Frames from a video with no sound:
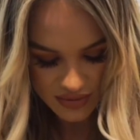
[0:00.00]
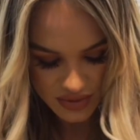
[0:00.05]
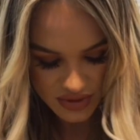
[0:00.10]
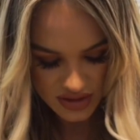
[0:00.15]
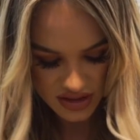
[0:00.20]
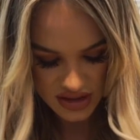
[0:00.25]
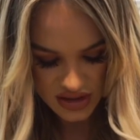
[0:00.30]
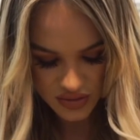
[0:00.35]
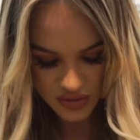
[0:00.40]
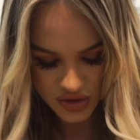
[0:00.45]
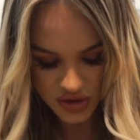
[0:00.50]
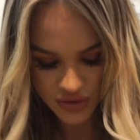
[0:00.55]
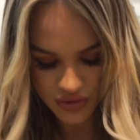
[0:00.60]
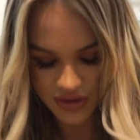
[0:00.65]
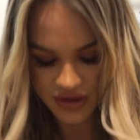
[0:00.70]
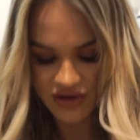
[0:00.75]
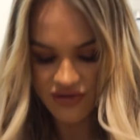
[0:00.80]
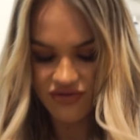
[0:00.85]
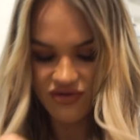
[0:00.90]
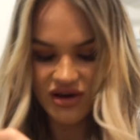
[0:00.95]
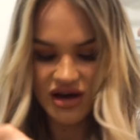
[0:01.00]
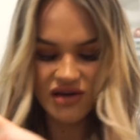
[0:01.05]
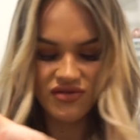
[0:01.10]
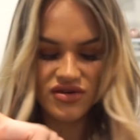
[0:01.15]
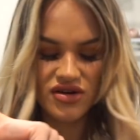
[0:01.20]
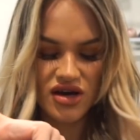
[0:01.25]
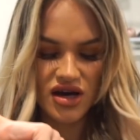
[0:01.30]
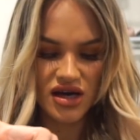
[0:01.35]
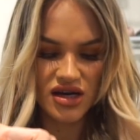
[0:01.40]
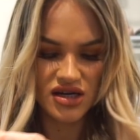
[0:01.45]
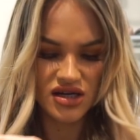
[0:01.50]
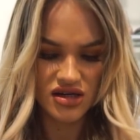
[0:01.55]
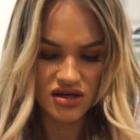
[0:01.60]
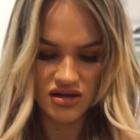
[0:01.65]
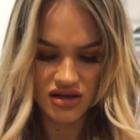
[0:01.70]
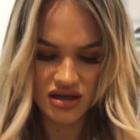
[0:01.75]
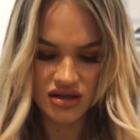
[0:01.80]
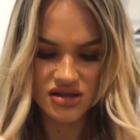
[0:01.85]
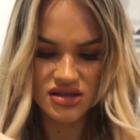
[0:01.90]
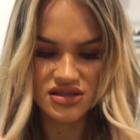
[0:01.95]
But these were twenty-five ninety.
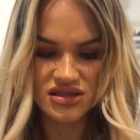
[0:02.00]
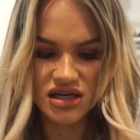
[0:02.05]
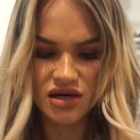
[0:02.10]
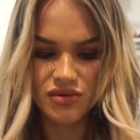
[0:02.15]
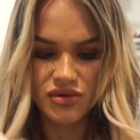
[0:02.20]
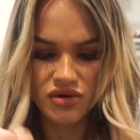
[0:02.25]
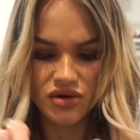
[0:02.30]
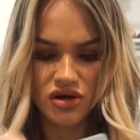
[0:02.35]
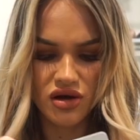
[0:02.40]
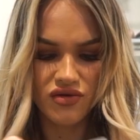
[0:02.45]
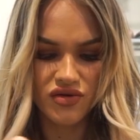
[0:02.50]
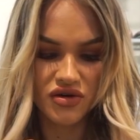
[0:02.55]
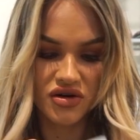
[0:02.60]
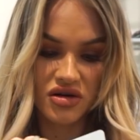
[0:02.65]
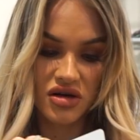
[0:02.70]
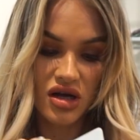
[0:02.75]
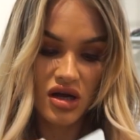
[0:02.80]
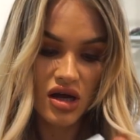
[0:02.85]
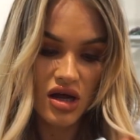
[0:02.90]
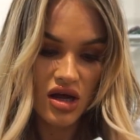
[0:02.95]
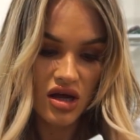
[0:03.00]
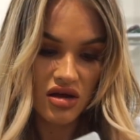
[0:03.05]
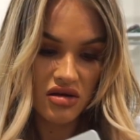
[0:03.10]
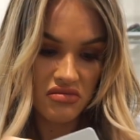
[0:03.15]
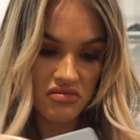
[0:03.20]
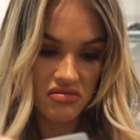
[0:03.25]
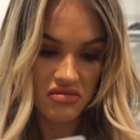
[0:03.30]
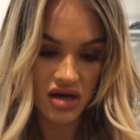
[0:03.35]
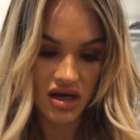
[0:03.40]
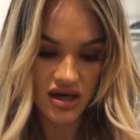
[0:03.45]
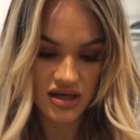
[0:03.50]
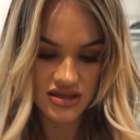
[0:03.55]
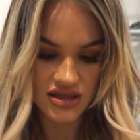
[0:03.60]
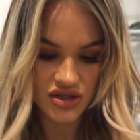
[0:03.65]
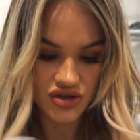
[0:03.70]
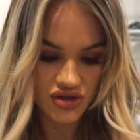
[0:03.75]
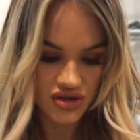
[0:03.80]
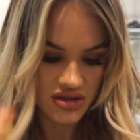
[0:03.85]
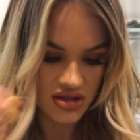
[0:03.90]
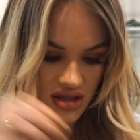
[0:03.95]
I'll link these down below if you're, I guess,
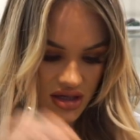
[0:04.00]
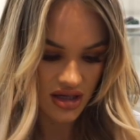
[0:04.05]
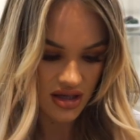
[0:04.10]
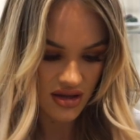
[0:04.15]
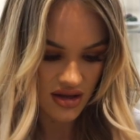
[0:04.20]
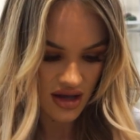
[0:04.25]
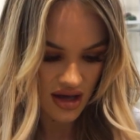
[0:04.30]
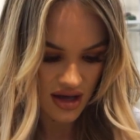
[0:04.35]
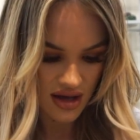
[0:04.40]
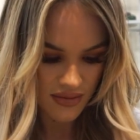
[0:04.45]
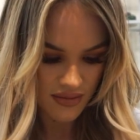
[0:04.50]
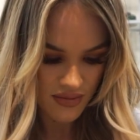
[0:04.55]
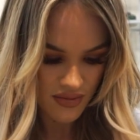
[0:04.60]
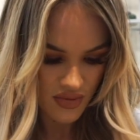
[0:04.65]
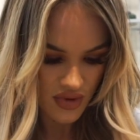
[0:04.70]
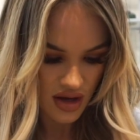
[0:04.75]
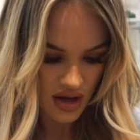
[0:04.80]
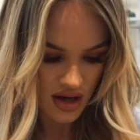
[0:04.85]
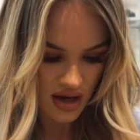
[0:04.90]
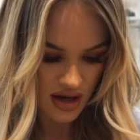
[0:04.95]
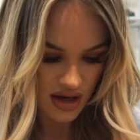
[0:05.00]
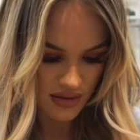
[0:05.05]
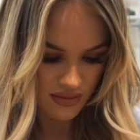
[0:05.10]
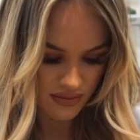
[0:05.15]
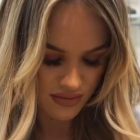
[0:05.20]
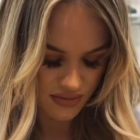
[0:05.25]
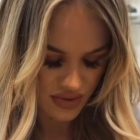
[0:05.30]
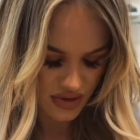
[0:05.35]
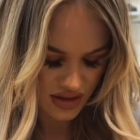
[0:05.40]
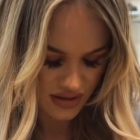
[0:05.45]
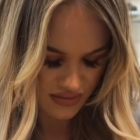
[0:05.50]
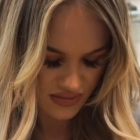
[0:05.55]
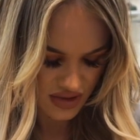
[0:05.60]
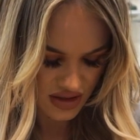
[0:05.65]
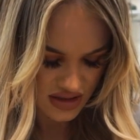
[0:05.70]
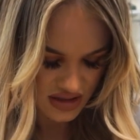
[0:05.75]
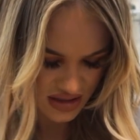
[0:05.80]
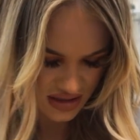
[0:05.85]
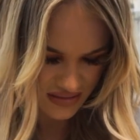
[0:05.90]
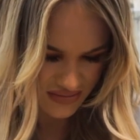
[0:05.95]
interested in them. Um, but
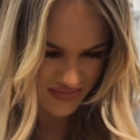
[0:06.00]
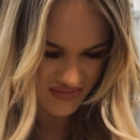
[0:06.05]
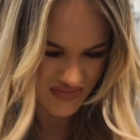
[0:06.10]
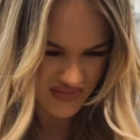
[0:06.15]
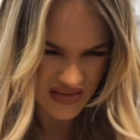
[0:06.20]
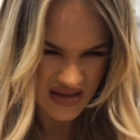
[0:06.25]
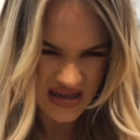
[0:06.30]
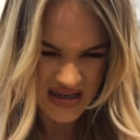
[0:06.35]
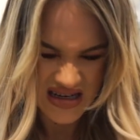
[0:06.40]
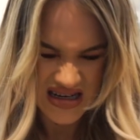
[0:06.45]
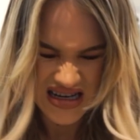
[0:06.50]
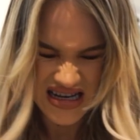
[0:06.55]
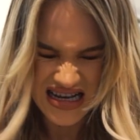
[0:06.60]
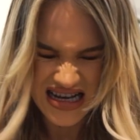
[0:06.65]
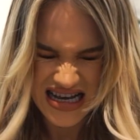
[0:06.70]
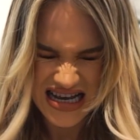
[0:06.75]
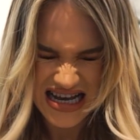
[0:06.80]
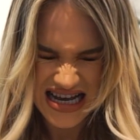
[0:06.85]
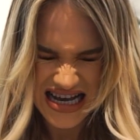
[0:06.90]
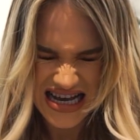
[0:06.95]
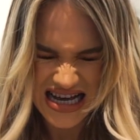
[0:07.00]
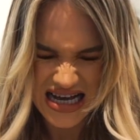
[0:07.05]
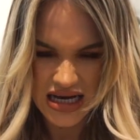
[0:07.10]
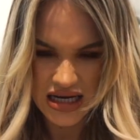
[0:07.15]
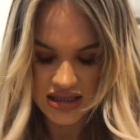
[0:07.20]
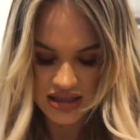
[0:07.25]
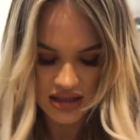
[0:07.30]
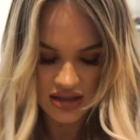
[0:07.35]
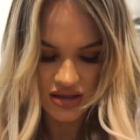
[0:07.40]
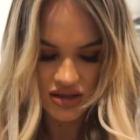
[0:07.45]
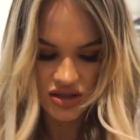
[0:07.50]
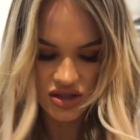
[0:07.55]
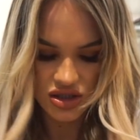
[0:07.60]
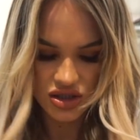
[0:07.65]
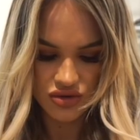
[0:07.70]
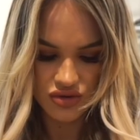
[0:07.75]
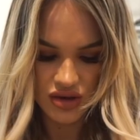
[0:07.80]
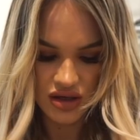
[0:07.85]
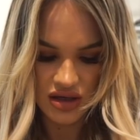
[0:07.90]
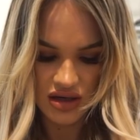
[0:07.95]
let's see. Has like a
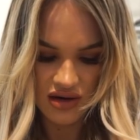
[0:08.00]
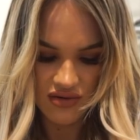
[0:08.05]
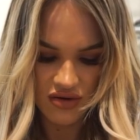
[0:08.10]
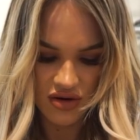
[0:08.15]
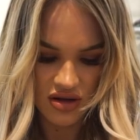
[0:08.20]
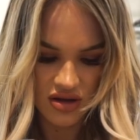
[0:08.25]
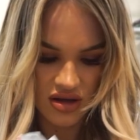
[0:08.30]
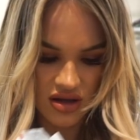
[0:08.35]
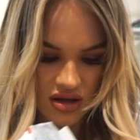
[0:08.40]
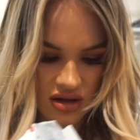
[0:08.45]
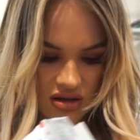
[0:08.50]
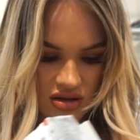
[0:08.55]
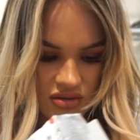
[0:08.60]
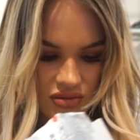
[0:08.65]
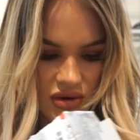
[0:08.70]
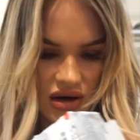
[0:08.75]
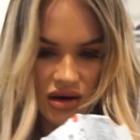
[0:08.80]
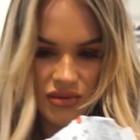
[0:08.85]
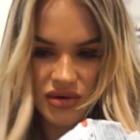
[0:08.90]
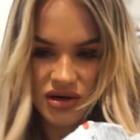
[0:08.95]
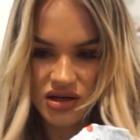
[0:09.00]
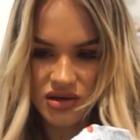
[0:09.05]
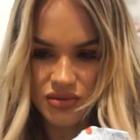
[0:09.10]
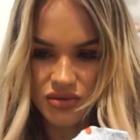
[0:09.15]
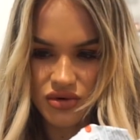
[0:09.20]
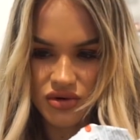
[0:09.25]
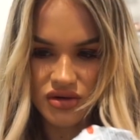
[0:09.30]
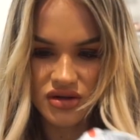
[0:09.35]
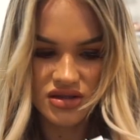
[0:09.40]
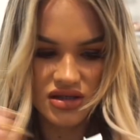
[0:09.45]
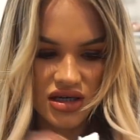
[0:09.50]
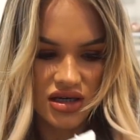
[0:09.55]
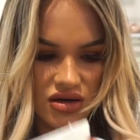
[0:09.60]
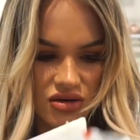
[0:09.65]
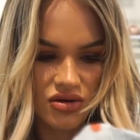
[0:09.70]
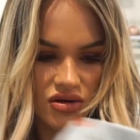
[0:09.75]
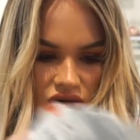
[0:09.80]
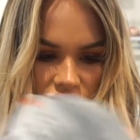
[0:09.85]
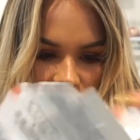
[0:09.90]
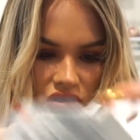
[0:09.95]
string and everything. How am I gonna pull these out?
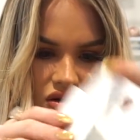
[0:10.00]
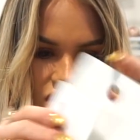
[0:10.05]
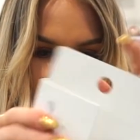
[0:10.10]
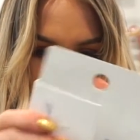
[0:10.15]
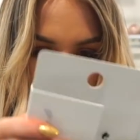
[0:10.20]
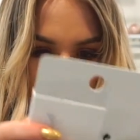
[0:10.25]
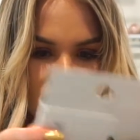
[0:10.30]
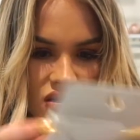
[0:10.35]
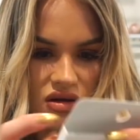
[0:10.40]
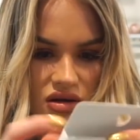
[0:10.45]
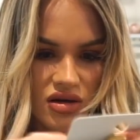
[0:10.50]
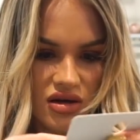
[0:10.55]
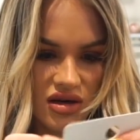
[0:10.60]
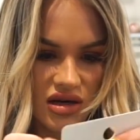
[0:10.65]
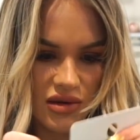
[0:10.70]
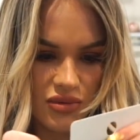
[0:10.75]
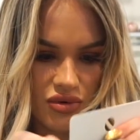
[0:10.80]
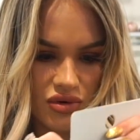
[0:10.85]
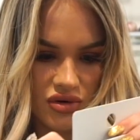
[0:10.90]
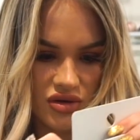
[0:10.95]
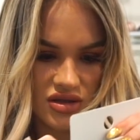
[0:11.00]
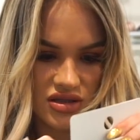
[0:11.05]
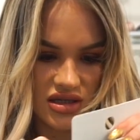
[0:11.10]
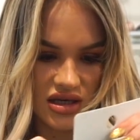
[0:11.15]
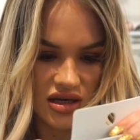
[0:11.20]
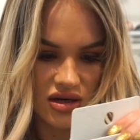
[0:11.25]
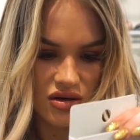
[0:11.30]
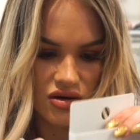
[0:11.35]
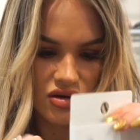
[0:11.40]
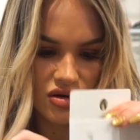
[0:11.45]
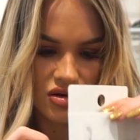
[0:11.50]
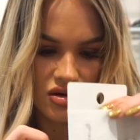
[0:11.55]
Can I pull this out?